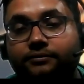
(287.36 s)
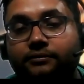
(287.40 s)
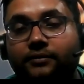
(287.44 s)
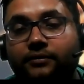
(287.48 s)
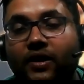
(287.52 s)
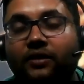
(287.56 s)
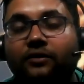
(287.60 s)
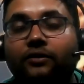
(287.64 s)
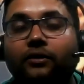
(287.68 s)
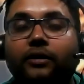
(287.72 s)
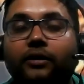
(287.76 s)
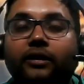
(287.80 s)

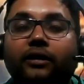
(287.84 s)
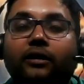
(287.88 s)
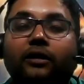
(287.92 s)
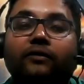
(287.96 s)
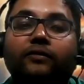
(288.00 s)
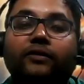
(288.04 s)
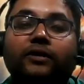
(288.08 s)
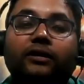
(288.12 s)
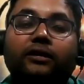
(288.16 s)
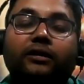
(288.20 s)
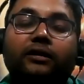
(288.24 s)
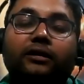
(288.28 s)
no, sorry,
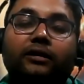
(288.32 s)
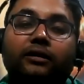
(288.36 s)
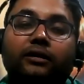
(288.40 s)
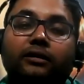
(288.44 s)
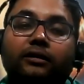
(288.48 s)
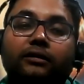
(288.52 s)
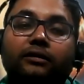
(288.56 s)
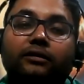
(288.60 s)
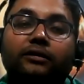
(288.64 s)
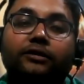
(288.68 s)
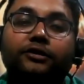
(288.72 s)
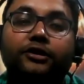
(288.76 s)
of
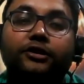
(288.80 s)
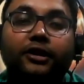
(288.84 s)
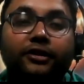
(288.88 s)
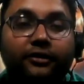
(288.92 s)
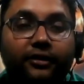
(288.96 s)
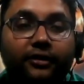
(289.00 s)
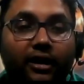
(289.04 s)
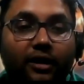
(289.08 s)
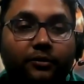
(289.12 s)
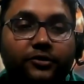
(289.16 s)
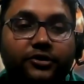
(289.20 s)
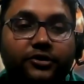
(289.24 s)
the
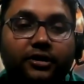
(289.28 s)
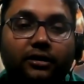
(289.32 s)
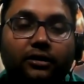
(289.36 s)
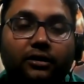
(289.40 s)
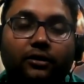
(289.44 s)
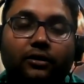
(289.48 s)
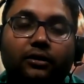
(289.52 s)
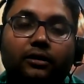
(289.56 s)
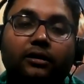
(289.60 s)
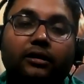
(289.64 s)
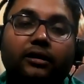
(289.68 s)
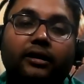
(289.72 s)
Chandramsha
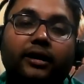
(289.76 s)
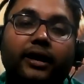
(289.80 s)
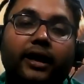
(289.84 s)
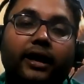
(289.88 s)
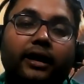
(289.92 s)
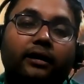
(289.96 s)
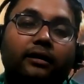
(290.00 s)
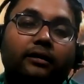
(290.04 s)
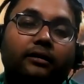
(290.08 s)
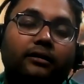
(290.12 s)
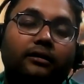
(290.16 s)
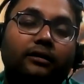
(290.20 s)
Lord
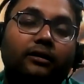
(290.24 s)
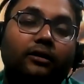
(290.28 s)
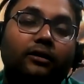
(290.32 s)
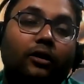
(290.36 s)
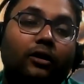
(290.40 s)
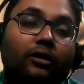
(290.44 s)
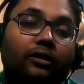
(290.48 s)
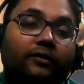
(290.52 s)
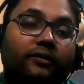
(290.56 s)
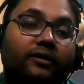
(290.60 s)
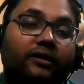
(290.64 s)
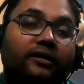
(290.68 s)
and the
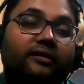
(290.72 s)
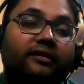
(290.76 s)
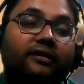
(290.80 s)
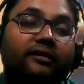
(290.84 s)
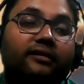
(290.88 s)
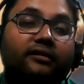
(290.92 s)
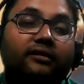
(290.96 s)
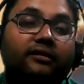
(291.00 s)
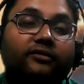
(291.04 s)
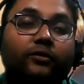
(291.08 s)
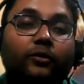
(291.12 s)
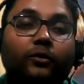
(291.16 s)
Lord of the
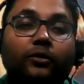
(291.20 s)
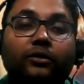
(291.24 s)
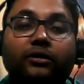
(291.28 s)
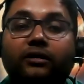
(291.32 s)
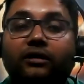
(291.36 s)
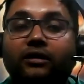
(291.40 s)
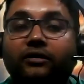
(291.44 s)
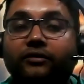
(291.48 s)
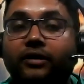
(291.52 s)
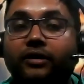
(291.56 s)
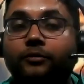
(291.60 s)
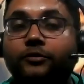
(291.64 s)
64th
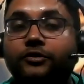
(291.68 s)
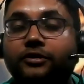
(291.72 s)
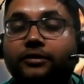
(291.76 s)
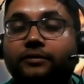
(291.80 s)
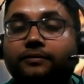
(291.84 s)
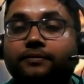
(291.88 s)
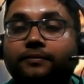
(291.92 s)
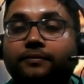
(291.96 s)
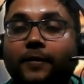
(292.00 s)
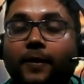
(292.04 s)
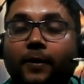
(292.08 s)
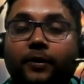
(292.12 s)
Navamsha.
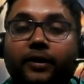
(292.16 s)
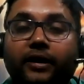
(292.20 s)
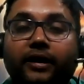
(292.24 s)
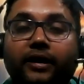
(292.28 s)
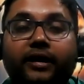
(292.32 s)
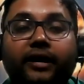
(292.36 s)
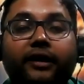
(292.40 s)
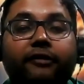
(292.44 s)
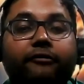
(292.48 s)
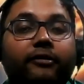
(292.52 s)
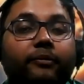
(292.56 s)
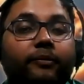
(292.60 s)
Okay,
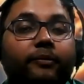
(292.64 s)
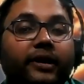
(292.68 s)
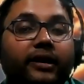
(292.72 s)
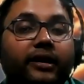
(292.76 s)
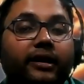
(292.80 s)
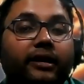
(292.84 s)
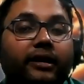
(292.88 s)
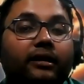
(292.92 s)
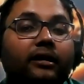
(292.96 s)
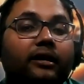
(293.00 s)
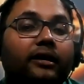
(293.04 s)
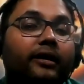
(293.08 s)
again
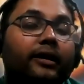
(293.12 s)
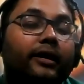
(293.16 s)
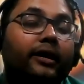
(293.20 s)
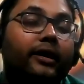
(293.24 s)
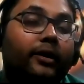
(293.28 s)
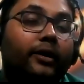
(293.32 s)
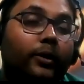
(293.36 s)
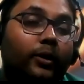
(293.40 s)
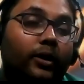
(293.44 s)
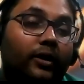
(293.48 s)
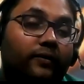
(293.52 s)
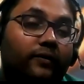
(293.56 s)
repeating,
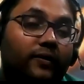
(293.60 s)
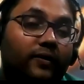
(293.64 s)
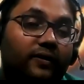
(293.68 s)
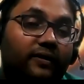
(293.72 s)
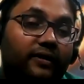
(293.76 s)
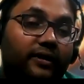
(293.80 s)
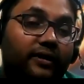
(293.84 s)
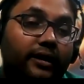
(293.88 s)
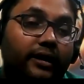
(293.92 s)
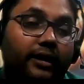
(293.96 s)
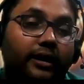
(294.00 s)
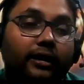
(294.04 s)
you have to
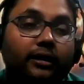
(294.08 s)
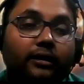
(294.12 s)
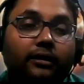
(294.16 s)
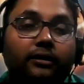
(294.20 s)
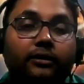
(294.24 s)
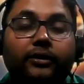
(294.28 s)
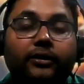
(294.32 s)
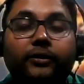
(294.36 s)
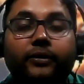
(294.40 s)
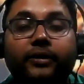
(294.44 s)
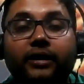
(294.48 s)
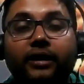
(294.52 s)
see
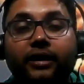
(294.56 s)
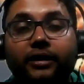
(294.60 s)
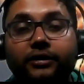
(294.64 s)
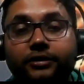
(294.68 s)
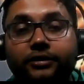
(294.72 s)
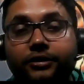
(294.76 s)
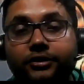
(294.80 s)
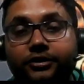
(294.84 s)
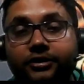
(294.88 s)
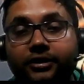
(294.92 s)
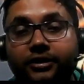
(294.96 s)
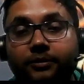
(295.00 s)
the
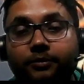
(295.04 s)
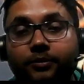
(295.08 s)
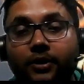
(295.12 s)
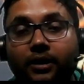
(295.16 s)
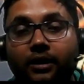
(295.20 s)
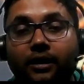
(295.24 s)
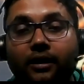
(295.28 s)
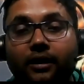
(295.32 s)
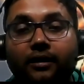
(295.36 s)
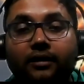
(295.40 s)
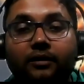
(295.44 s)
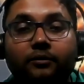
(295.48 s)
relationship
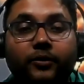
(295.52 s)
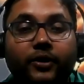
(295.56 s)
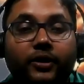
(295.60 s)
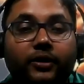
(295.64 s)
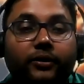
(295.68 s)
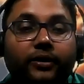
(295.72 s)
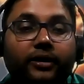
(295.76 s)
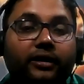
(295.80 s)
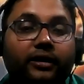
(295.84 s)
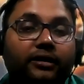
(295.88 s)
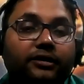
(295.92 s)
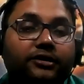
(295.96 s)

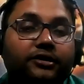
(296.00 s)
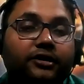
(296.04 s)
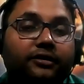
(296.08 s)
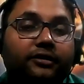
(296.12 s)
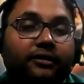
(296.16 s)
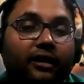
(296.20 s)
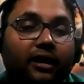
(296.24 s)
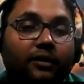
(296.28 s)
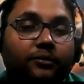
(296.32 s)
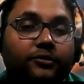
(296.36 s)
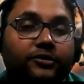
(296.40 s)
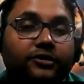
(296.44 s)
between the
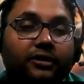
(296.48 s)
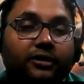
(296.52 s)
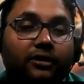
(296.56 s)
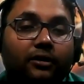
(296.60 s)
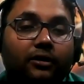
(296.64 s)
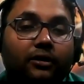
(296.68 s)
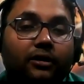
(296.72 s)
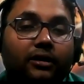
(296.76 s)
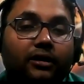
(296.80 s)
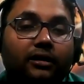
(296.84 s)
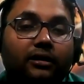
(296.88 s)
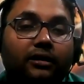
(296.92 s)
Chandramsha
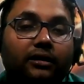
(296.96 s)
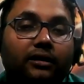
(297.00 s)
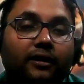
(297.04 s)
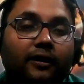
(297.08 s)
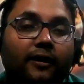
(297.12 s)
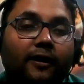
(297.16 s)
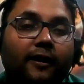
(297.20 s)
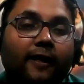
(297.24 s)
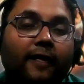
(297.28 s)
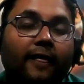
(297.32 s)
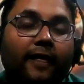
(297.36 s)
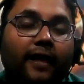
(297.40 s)
Lord
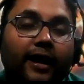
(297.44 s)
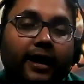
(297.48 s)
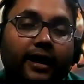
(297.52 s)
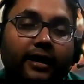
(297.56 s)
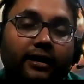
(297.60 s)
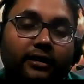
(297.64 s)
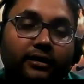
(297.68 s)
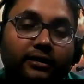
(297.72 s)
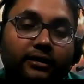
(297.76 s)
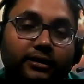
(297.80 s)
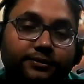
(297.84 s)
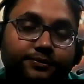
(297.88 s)

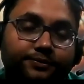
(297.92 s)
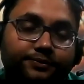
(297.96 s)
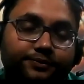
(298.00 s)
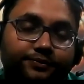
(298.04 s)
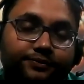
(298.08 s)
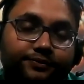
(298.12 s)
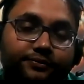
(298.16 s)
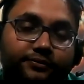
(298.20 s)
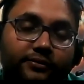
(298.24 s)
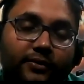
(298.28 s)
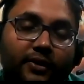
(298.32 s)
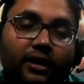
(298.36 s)
and the
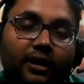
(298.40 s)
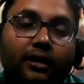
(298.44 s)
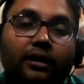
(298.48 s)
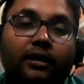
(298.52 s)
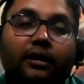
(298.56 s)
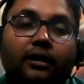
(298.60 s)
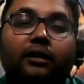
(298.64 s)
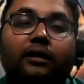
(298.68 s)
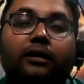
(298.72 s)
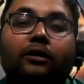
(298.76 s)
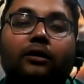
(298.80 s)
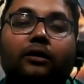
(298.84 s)

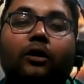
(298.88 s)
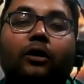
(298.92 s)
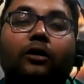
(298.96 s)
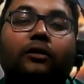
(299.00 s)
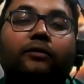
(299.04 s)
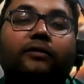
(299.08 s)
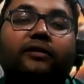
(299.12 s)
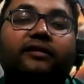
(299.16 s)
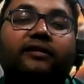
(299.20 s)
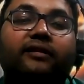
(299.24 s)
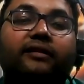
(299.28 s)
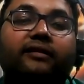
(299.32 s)
Lord
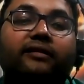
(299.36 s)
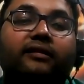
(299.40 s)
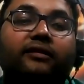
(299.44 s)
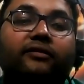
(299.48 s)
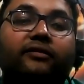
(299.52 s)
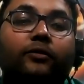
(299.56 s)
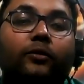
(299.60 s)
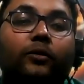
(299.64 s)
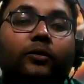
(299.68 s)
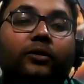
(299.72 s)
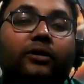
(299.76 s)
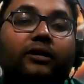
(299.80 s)
of the
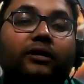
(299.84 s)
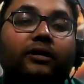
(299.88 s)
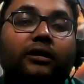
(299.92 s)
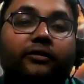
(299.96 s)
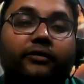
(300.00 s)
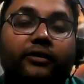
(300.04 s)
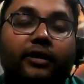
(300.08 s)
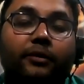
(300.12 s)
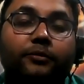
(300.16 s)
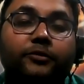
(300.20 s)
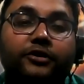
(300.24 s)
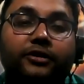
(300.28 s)
64th
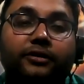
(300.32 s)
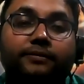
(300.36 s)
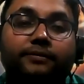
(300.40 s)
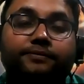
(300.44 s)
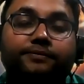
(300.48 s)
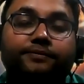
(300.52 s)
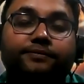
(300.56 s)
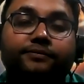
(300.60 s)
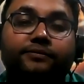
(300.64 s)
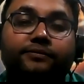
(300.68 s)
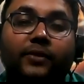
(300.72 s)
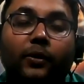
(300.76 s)
Navamsha.
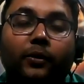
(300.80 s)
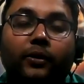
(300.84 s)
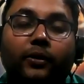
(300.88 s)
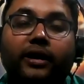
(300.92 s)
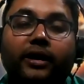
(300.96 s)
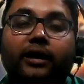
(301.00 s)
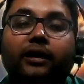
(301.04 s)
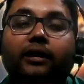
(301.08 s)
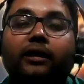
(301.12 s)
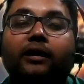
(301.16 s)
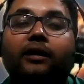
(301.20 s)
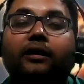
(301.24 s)

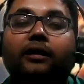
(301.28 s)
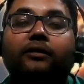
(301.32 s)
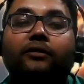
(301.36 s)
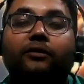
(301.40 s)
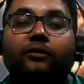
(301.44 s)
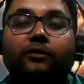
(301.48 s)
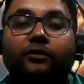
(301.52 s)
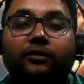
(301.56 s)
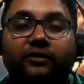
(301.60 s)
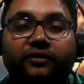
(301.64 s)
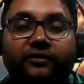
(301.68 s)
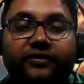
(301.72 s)
Okay,
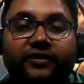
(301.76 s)
so